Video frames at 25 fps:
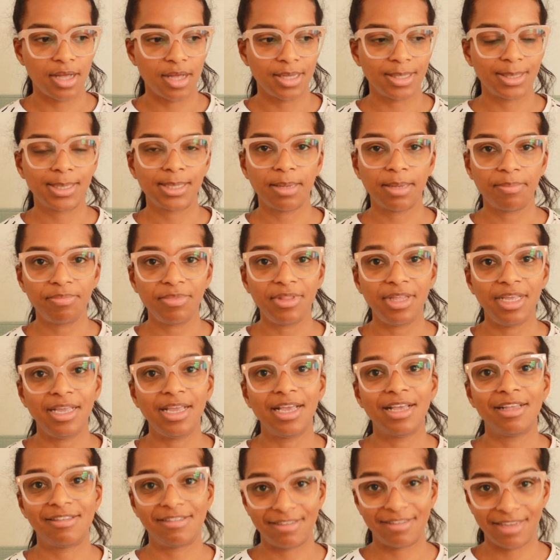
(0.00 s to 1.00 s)
Something
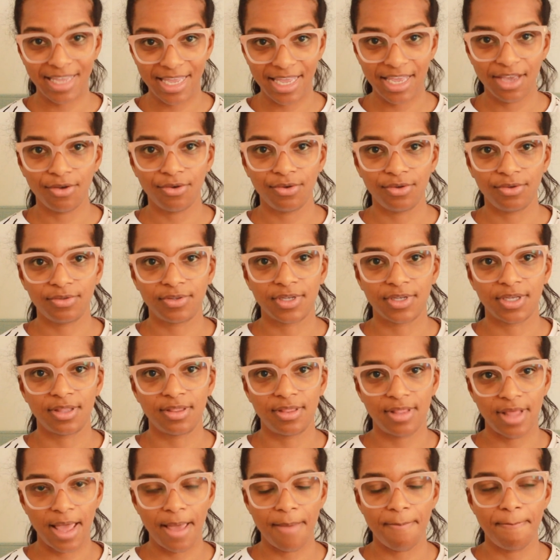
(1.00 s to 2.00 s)
has killed
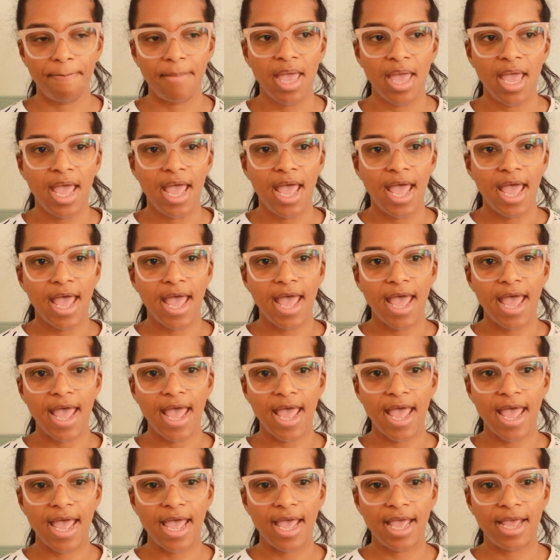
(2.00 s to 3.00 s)
them.
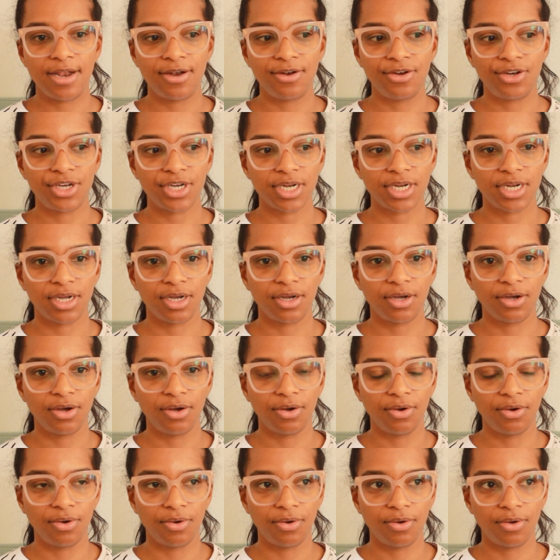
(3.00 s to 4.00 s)
And
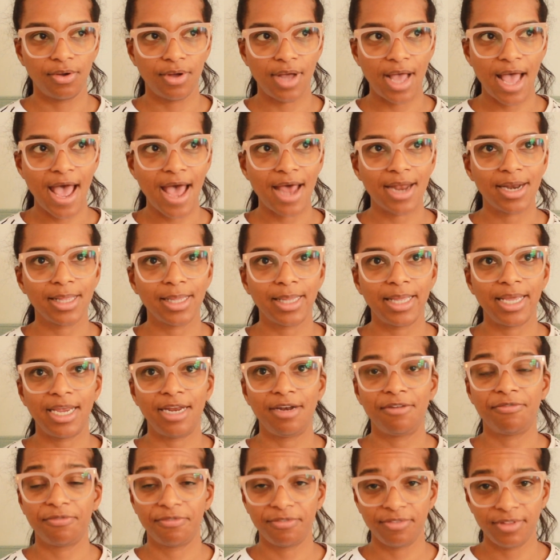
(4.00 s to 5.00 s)

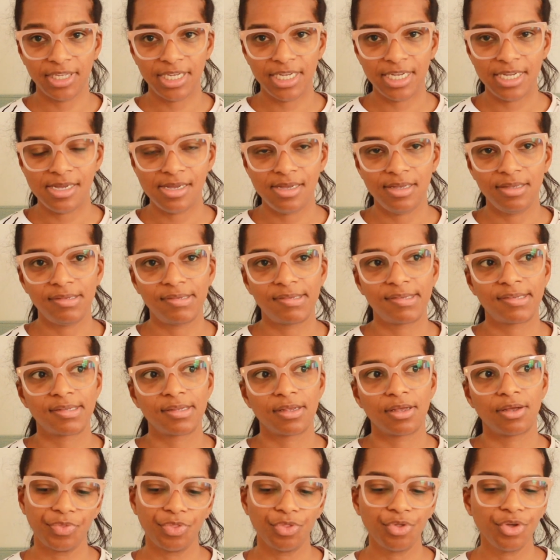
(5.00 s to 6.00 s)
Adelaide flees,
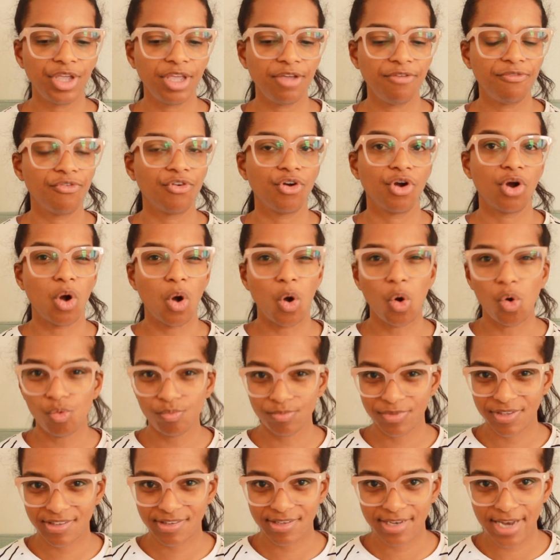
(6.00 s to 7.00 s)
looking for a
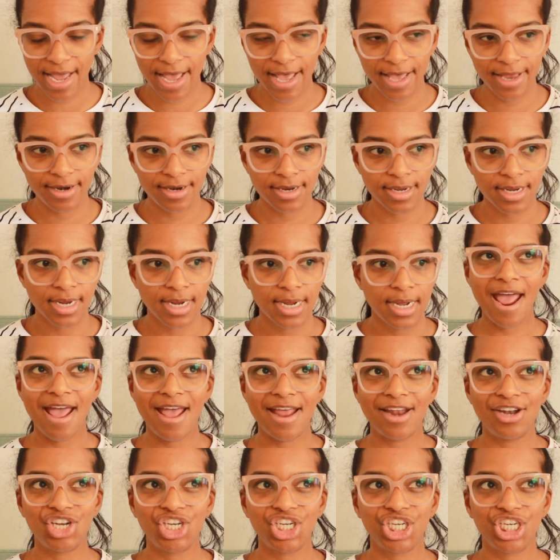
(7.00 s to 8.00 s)
homestead.
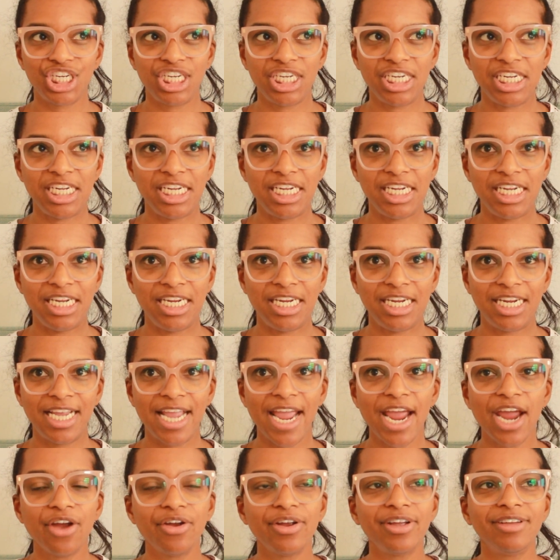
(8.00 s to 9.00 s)
And she
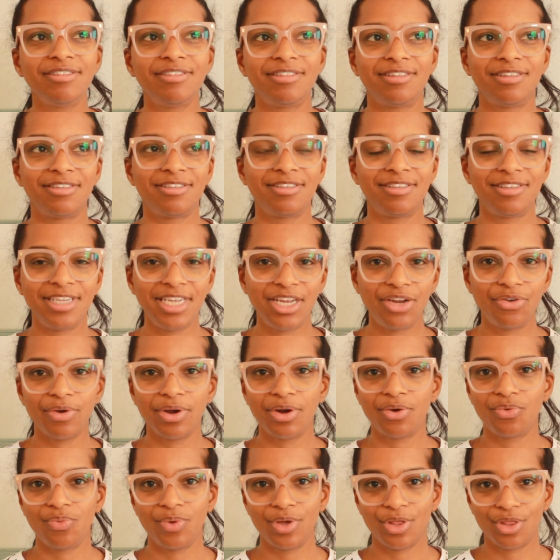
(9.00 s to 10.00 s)
carries this
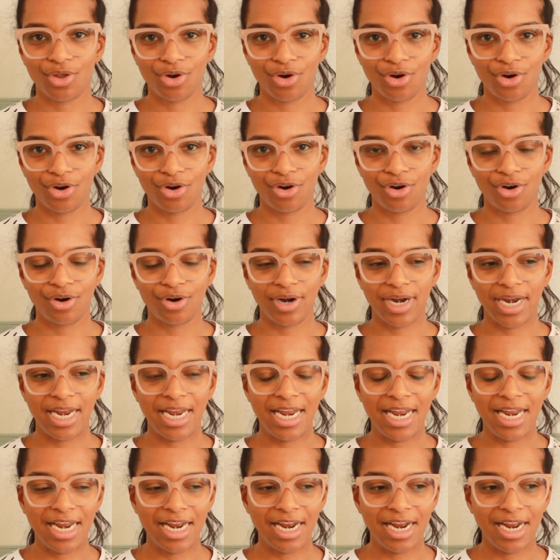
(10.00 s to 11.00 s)
secret with her
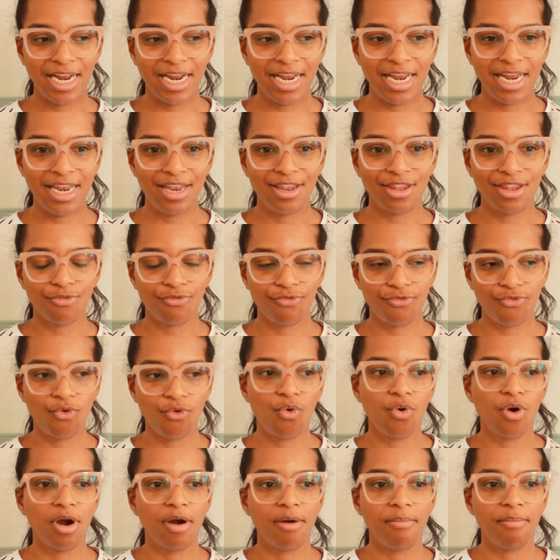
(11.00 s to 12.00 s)
in the
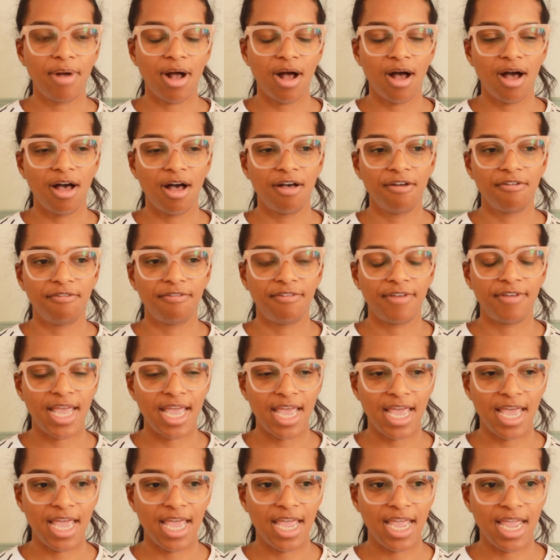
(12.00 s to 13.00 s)
form of
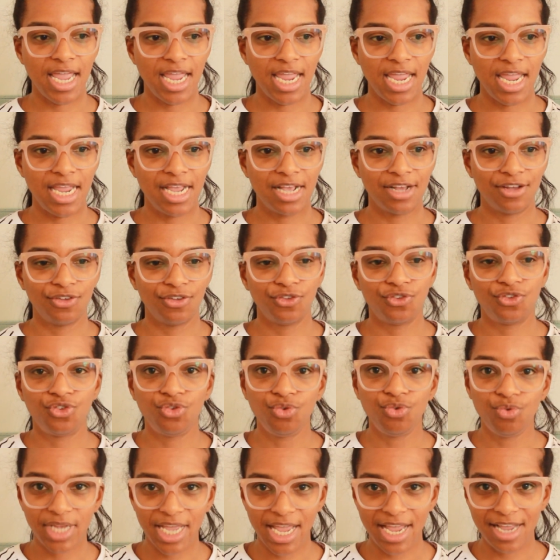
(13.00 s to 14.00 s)
a
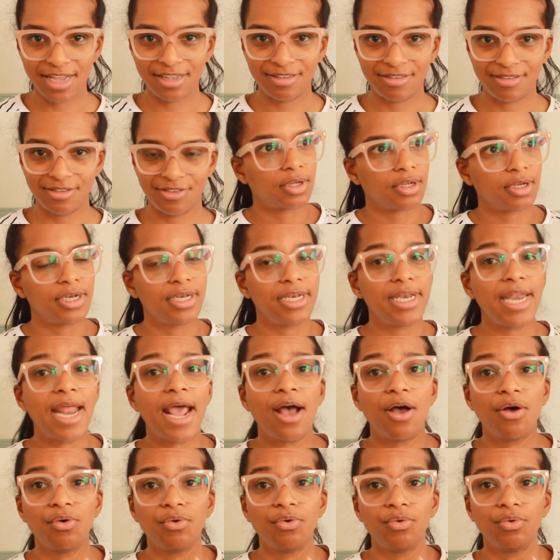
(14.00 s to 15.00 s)
suitcase.
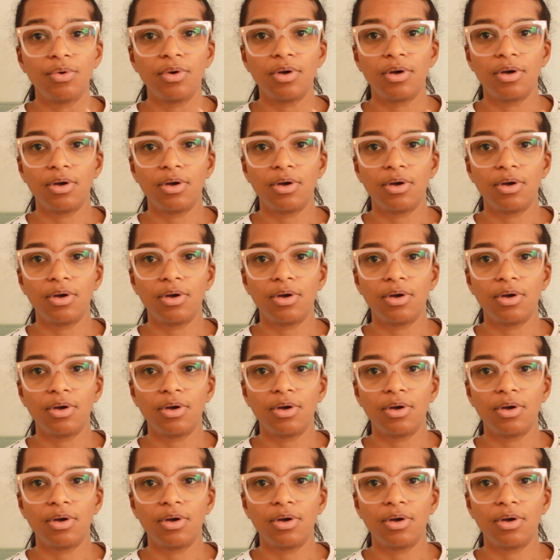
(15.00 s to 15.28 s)
Now,